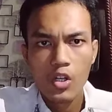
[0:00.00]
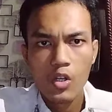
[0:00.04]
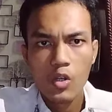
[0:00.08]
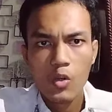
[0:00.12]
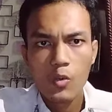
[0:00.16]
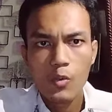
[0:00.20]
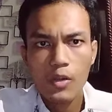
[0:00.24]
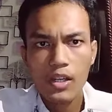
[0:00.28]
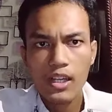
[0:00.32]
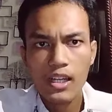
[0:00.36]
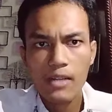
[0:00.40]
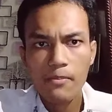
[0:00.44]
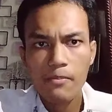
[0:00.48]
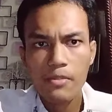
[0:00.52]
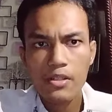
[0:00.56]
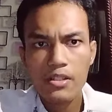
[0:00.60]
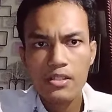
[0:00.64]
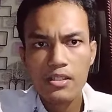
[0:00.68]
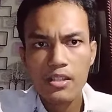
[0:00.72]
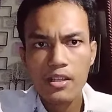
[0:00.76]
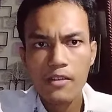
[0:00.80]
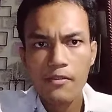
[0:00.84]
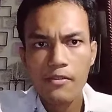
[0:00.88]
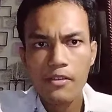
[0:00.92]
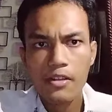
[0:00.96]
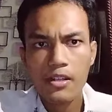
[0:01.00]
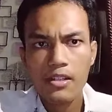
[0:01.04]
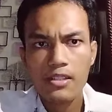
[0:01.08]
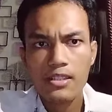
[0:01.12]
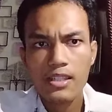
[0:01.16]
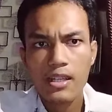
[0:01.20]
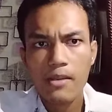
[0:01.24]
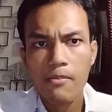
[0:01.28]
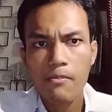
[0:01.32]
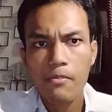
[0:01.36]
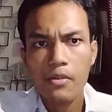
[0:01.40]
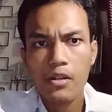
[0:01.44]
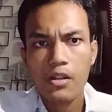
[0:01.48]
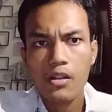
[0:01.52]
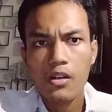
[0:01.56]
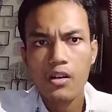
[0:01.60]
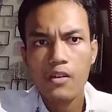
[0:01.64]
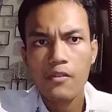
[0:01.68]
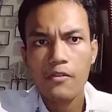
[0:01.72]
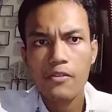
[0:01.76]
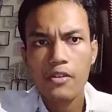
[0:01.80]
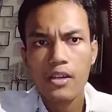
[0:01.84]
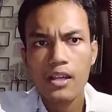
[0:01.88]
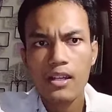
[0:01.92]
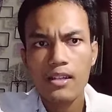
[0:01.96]
We can perceive examples of
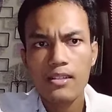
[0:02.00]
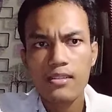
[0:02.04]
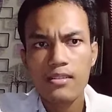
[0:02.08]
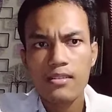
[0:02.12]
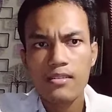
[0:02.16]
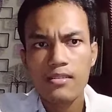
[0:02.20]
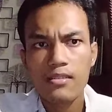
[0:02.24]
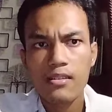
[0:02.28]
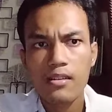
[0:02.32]
helices